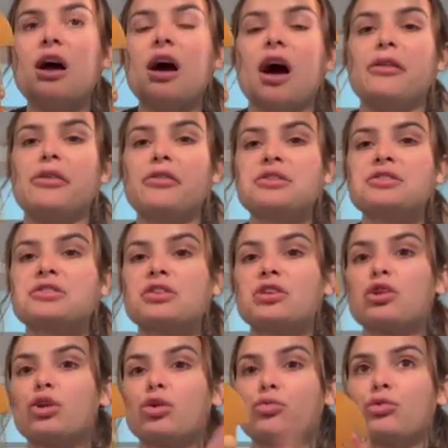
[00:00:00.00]
I think this is
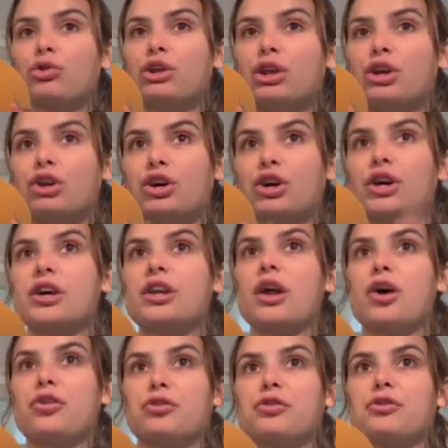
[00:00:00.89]
gonna look really good
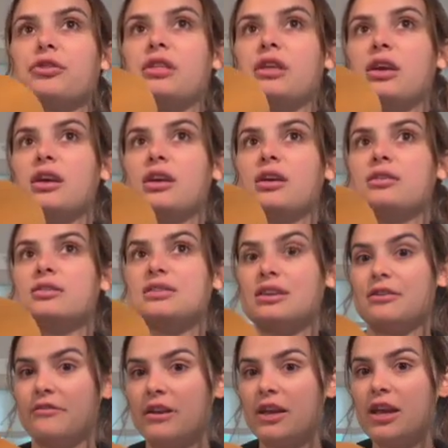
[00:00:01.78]
under the
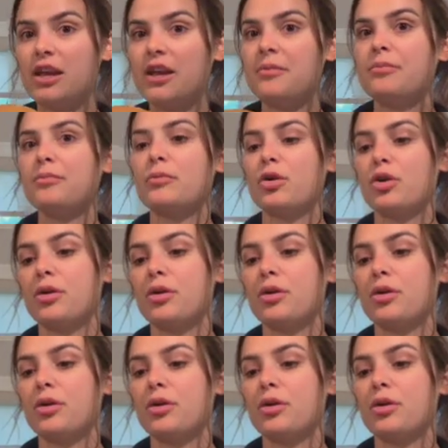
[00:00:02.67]
TV,